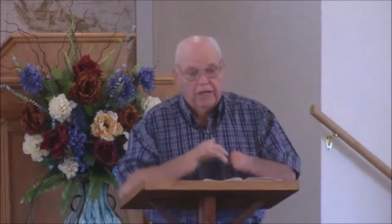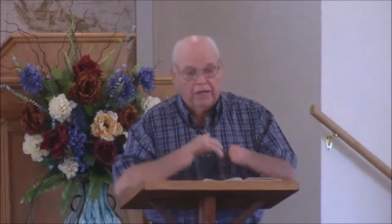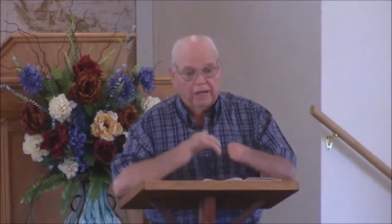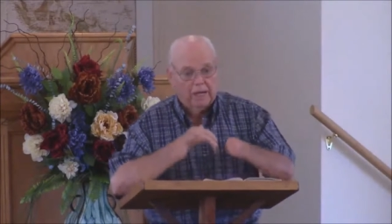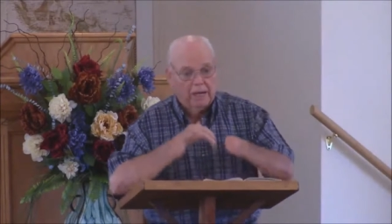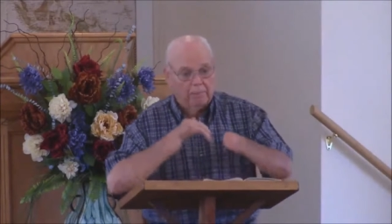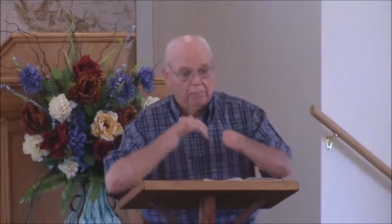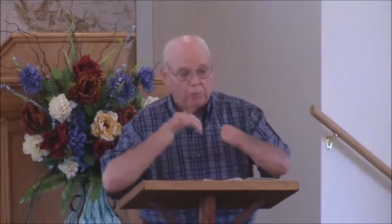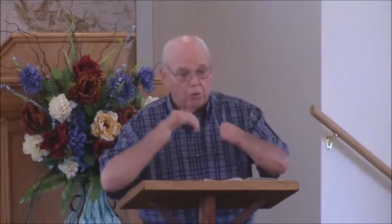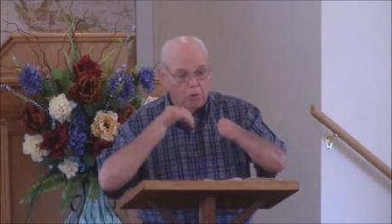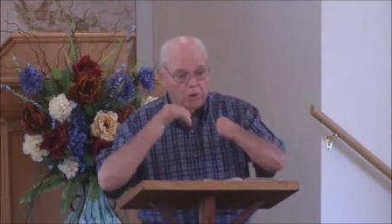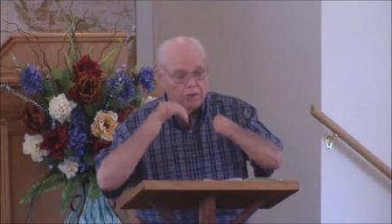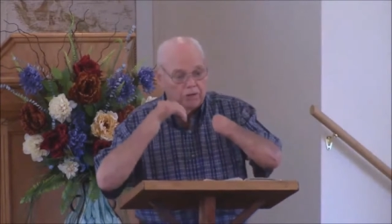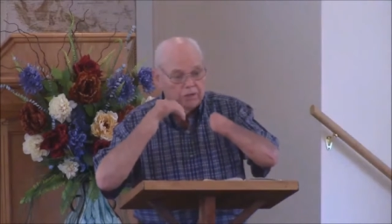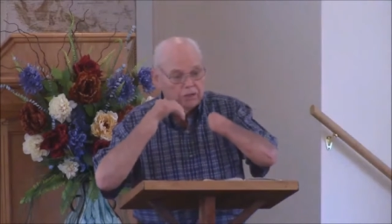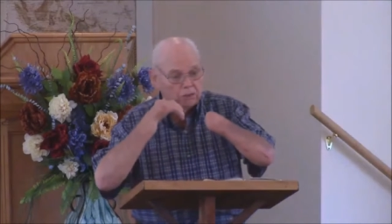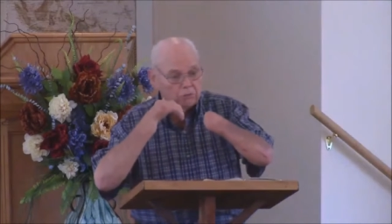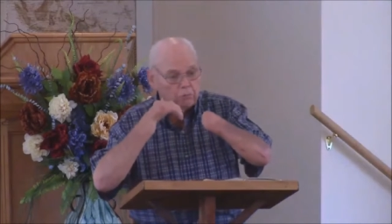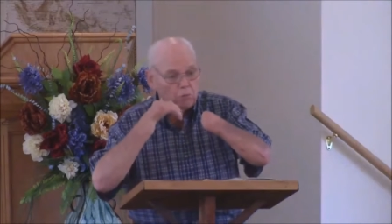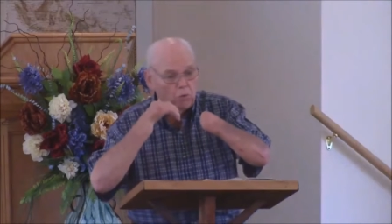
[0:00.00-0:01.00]
and I pray
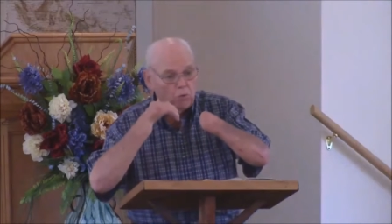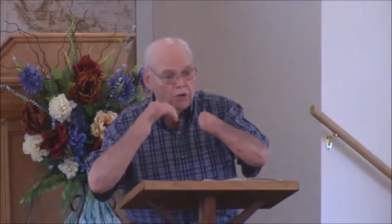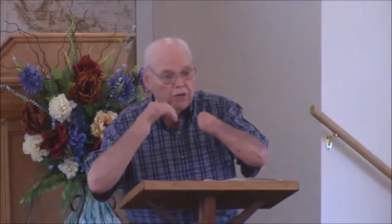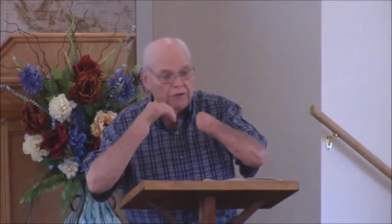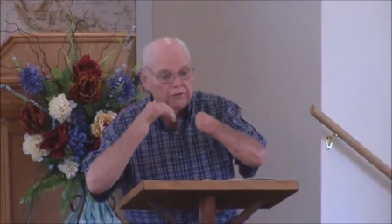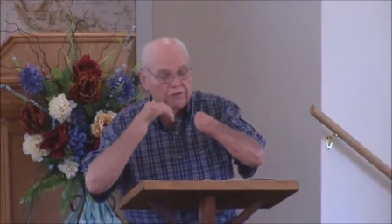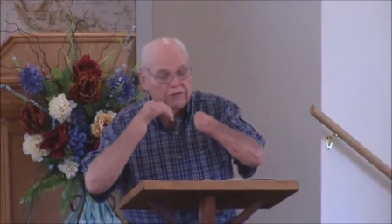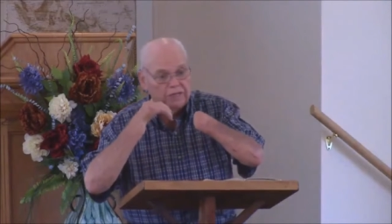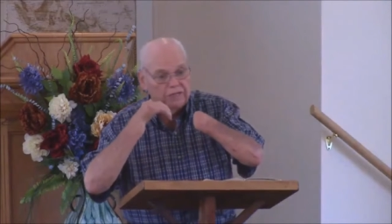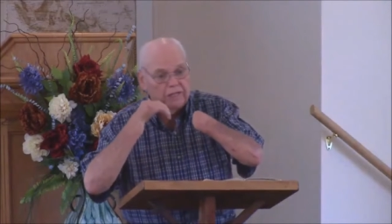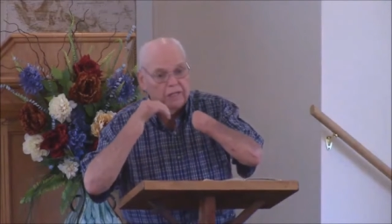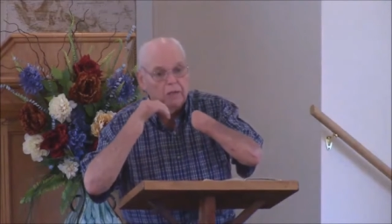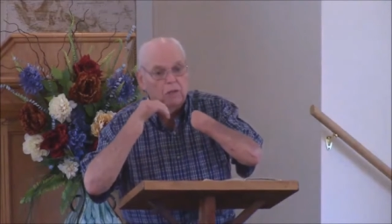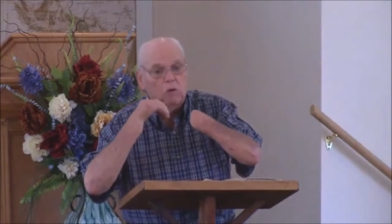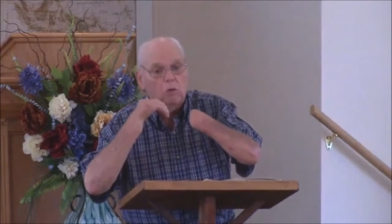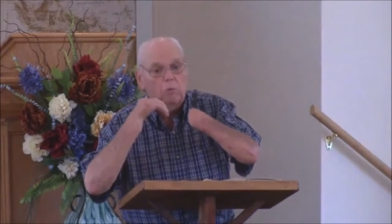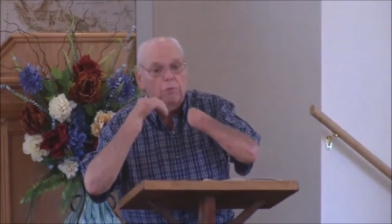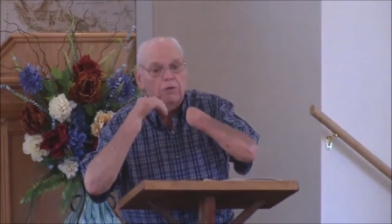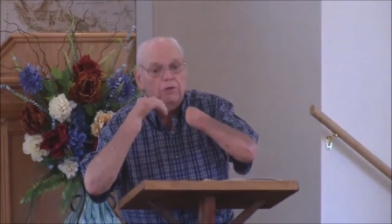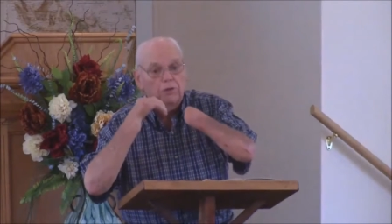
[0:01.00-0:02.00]
this morning that they'll
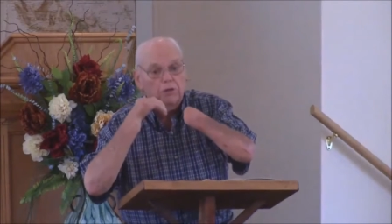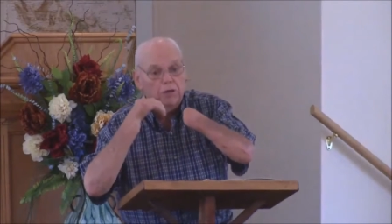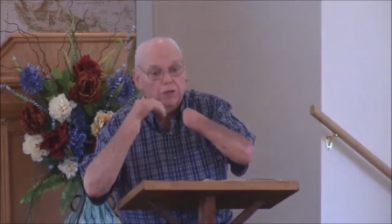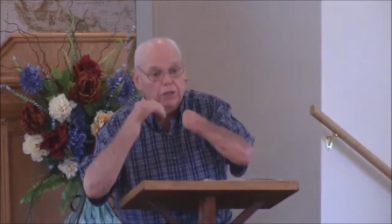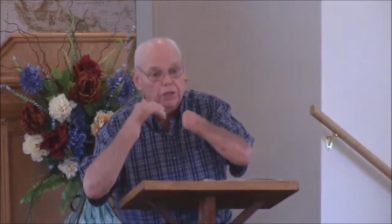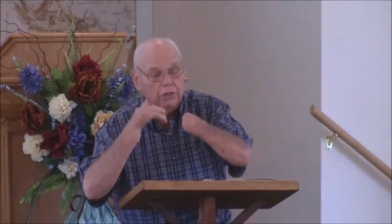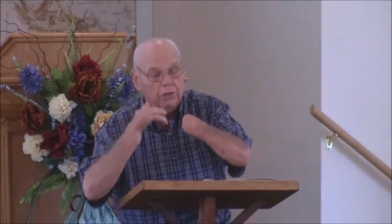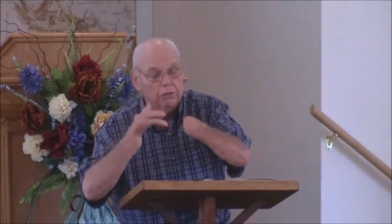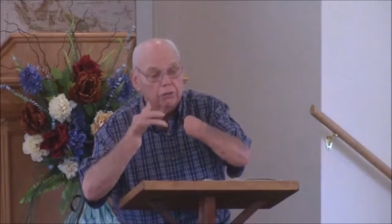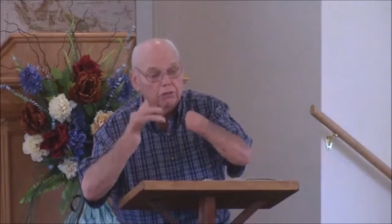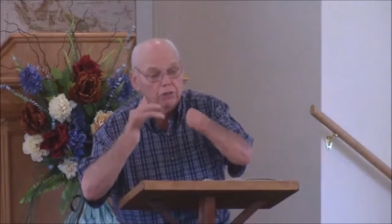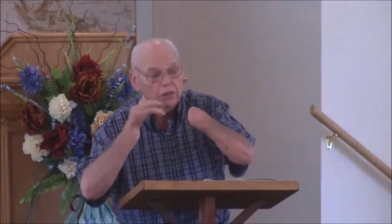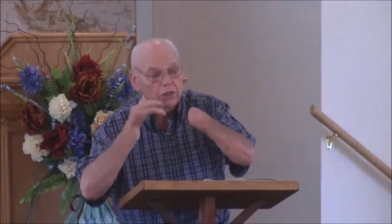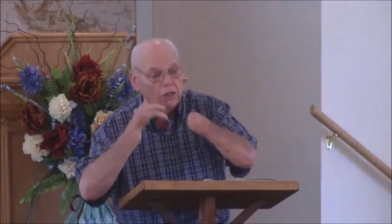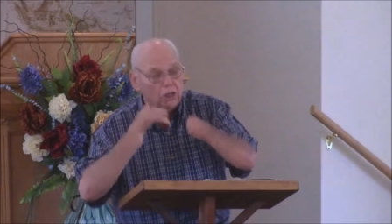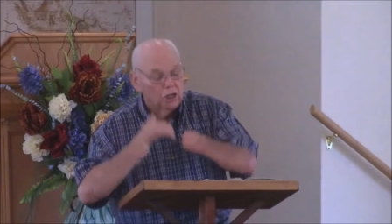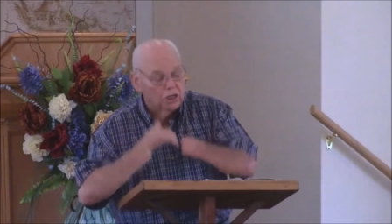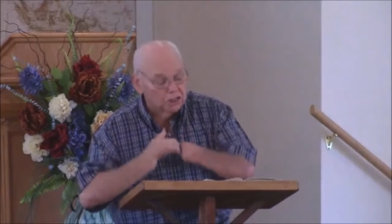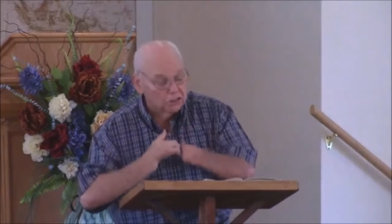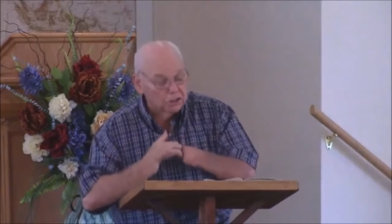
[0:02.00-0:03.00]
open their ears and
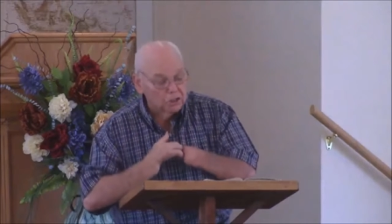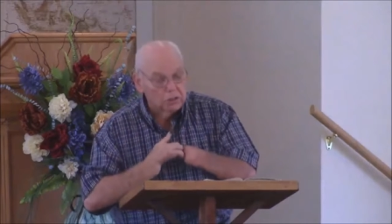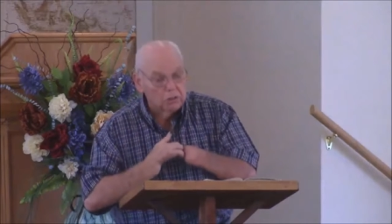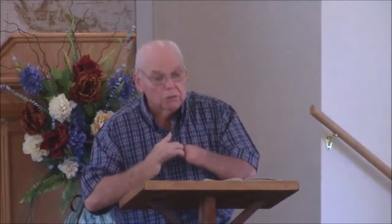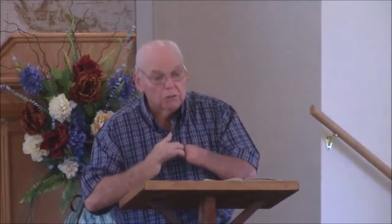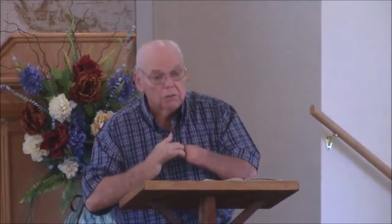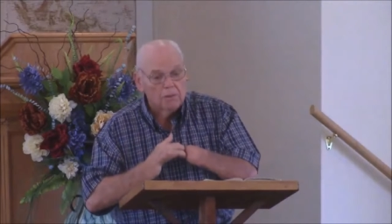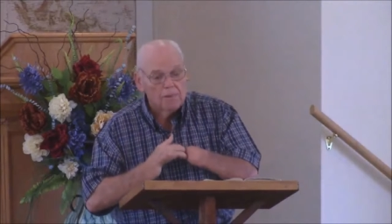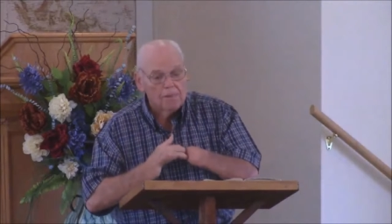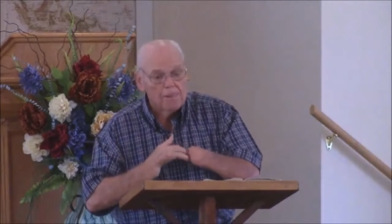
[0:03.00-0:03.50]
listen